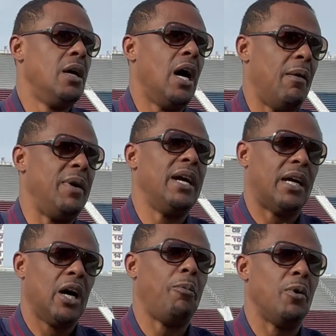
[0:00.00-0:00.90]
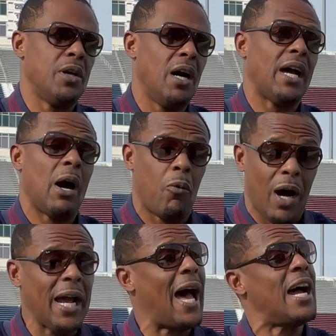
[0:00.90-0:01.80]
I mean, a couple young guys.
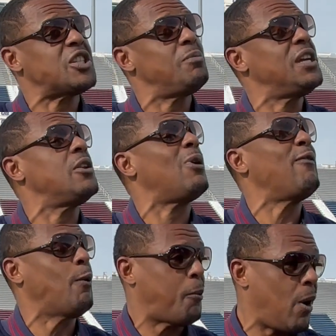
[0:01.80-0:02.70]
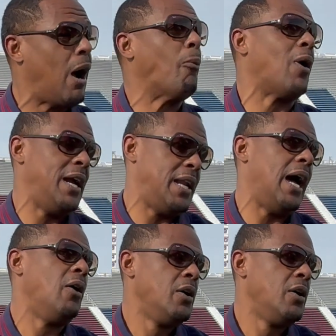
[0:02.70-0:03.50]
One guy should be getting ready for prom right now.